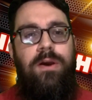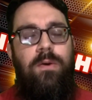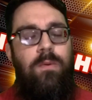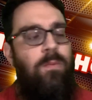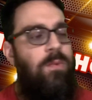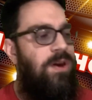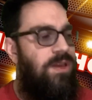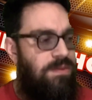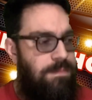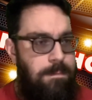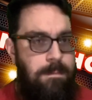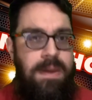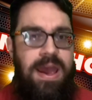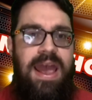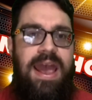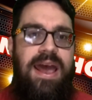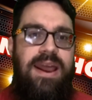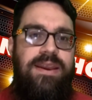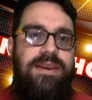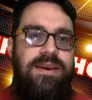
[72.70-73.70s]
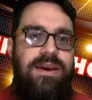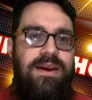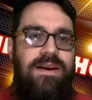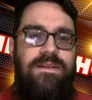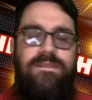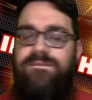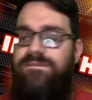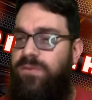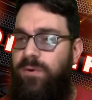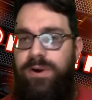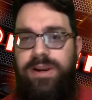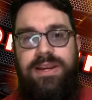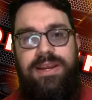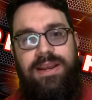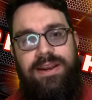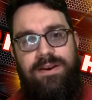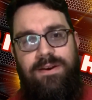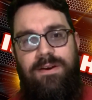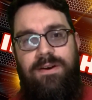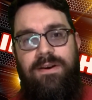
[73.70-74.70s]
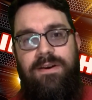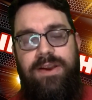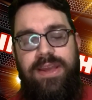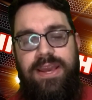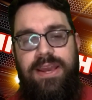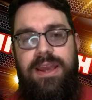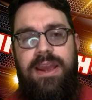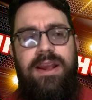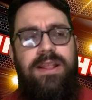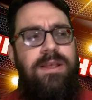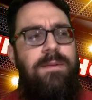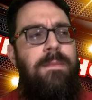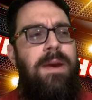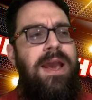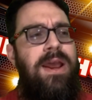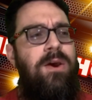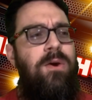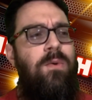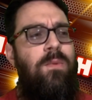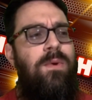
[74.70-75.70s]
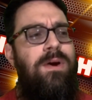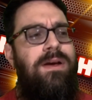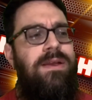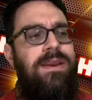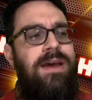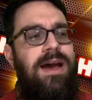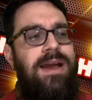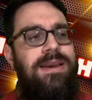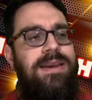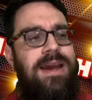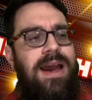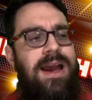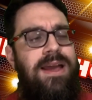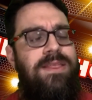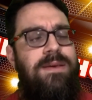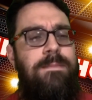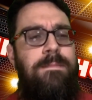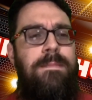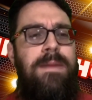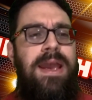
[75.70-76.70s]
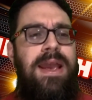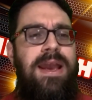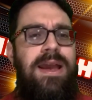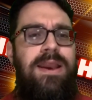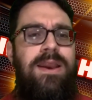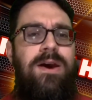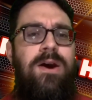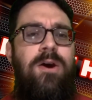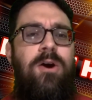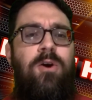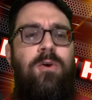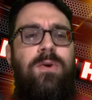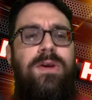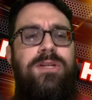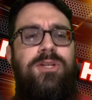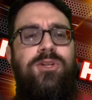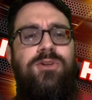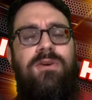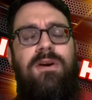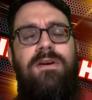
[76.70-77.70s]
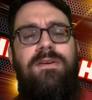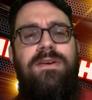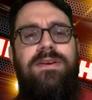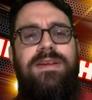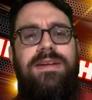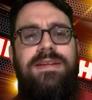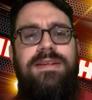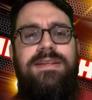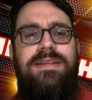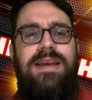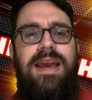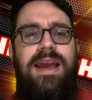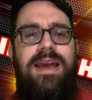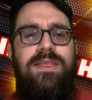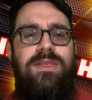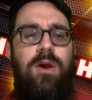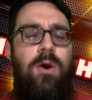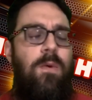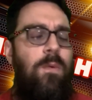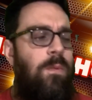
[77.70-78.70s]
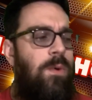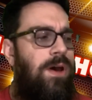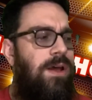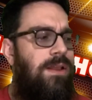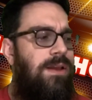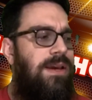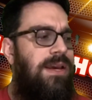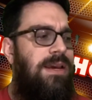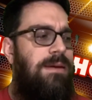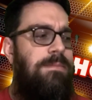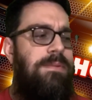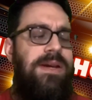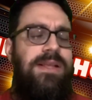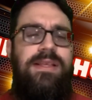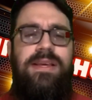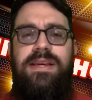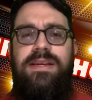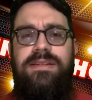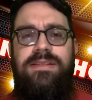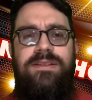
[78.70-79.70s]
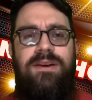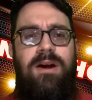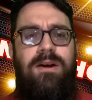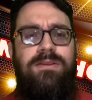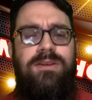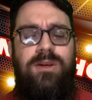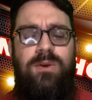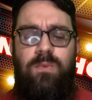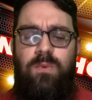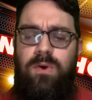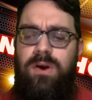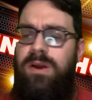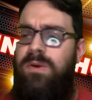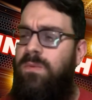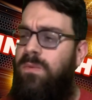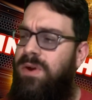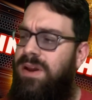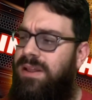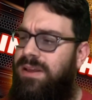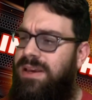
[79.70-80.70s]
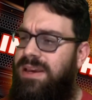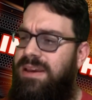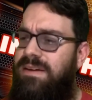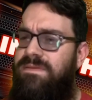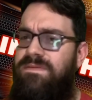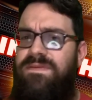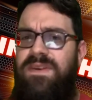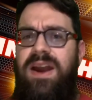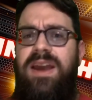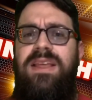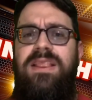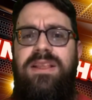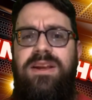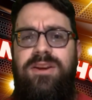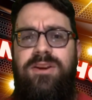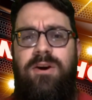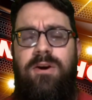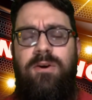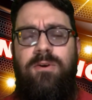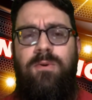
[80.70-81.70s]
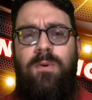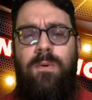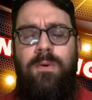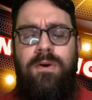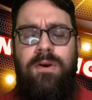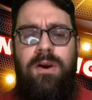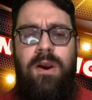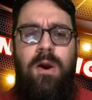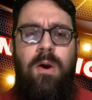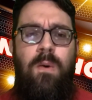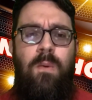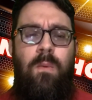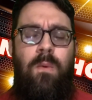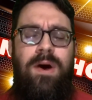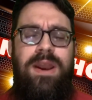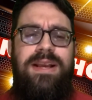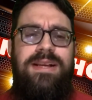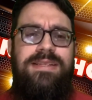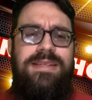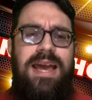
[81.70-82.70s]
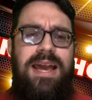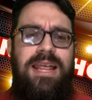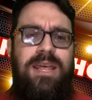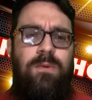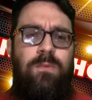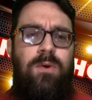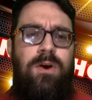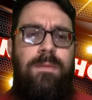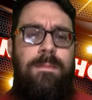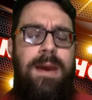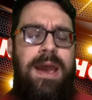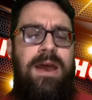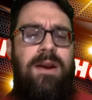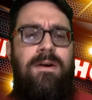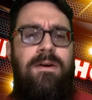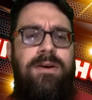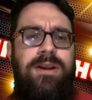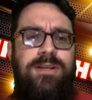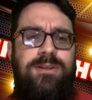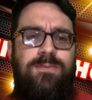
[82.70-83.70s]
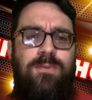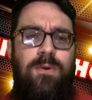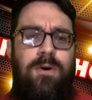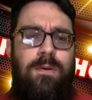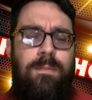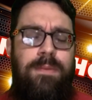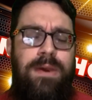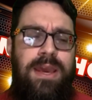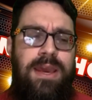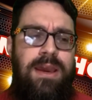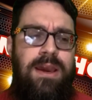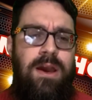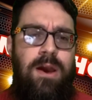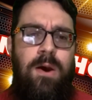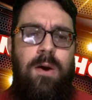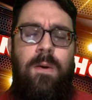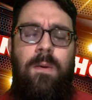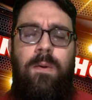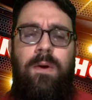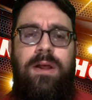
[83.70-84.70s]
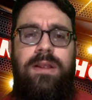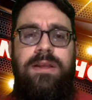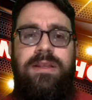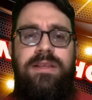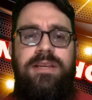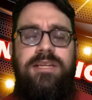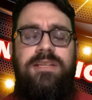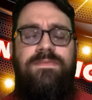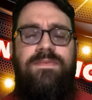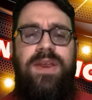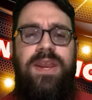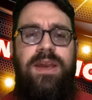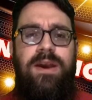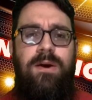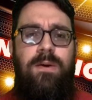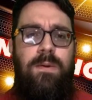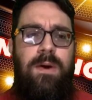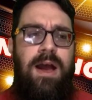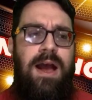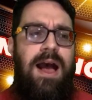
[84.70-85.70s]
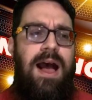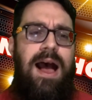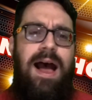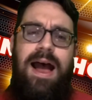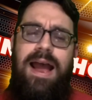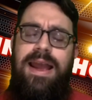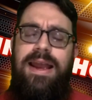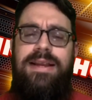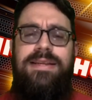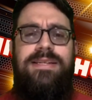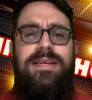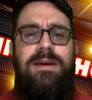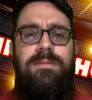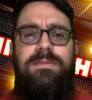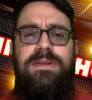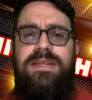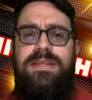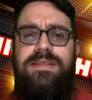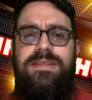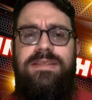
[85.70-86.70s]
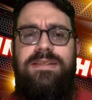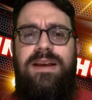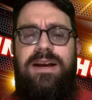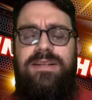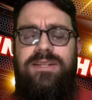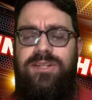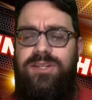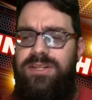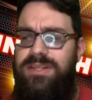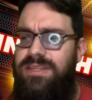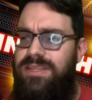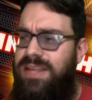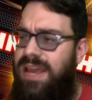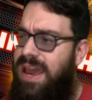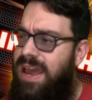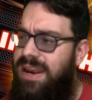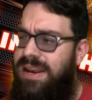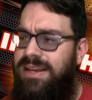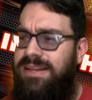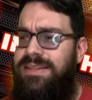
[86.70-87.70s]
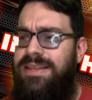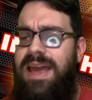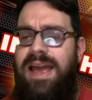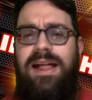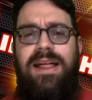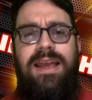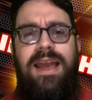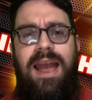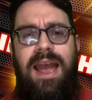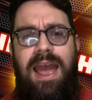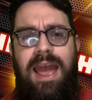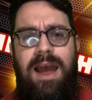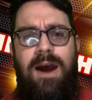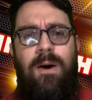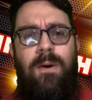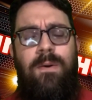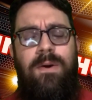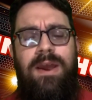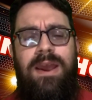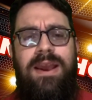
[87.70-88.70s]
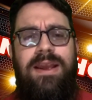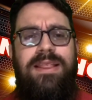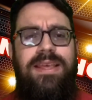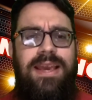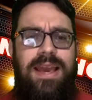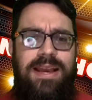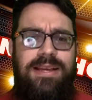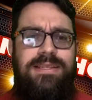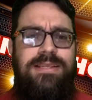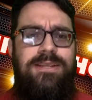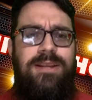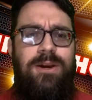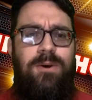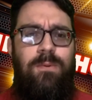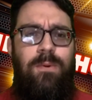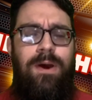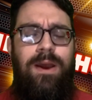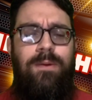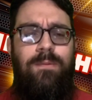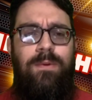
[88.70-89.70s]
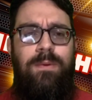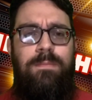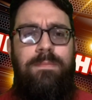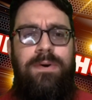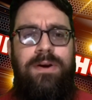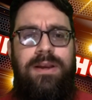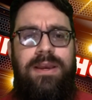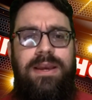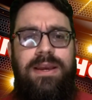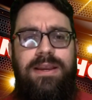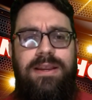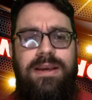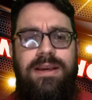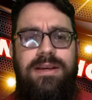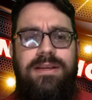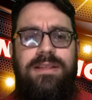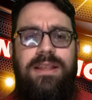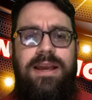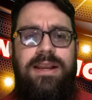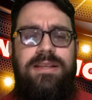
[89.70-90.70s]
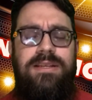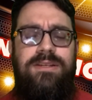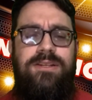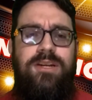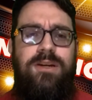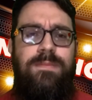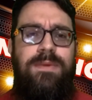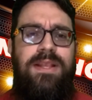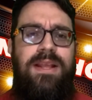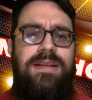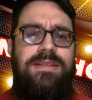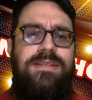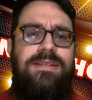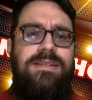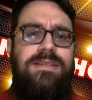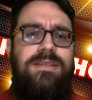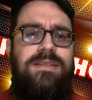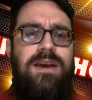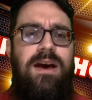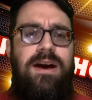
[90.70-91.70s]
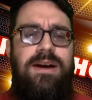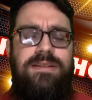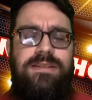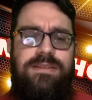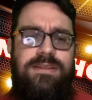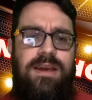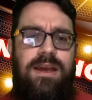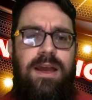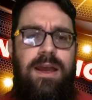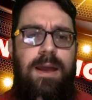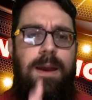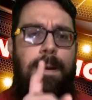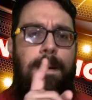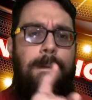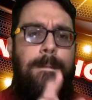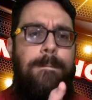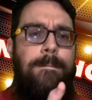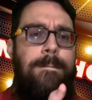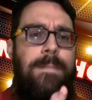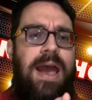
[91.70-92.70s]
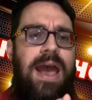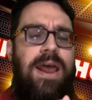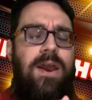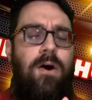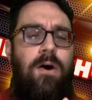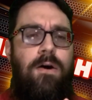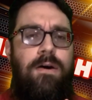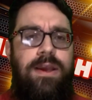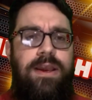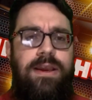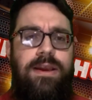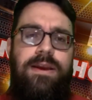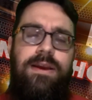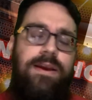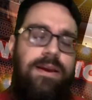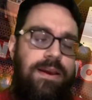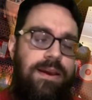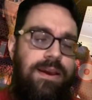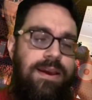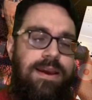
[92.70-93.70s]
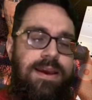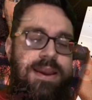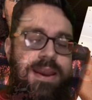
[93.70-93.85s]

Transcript: with Matt freaking Hardy? The man who will not die, the man who is stronger than death. Will he be the exalted one? Will he fight the Dark Order? What exactly will Matt Hardy's role be? Well, in this video, I attempt to discuss just that and exactly how the Ace Nick White would book it. Ladies and gentlemen, let's discuss Matt Hardy in